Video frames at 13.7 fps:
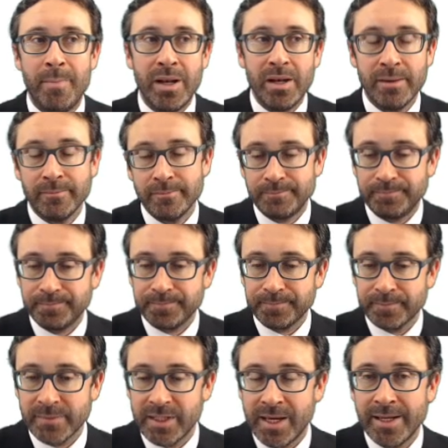billion.
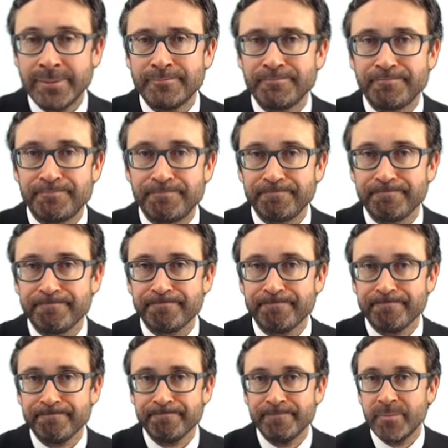Okay.
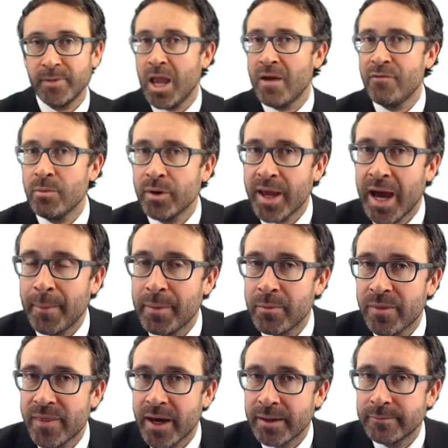Everybody happy
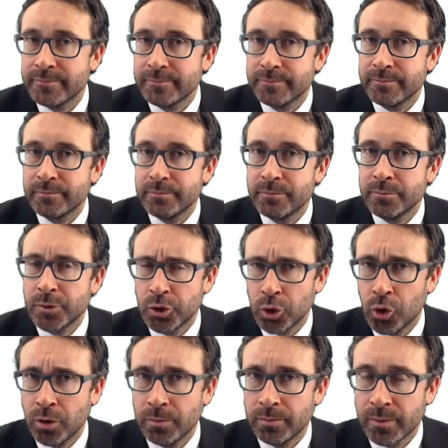with that?
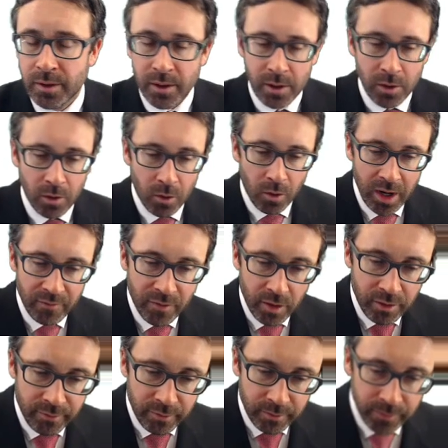Sure. All I've
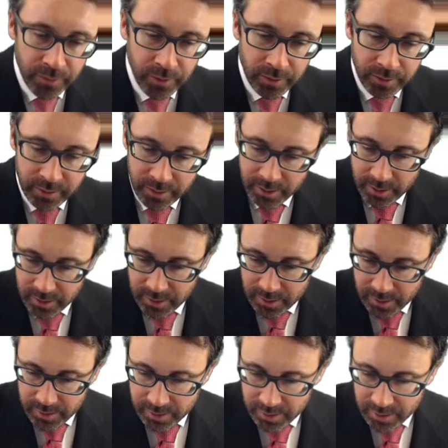gone through and done
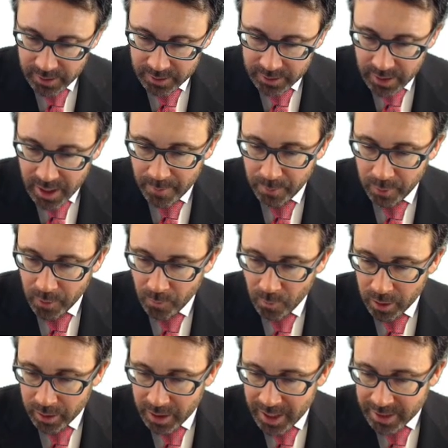is the
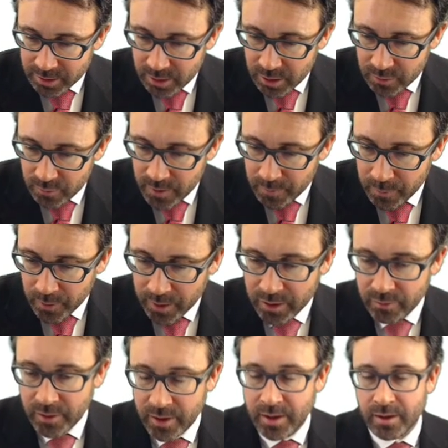9.1 less the
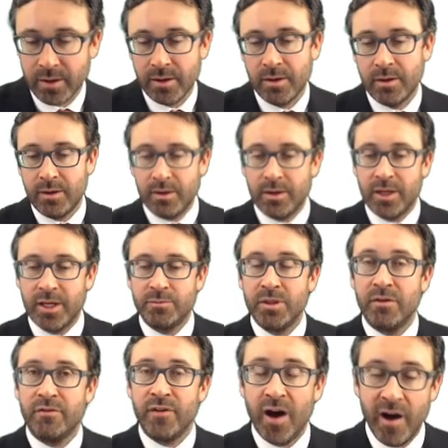3.3 gives me the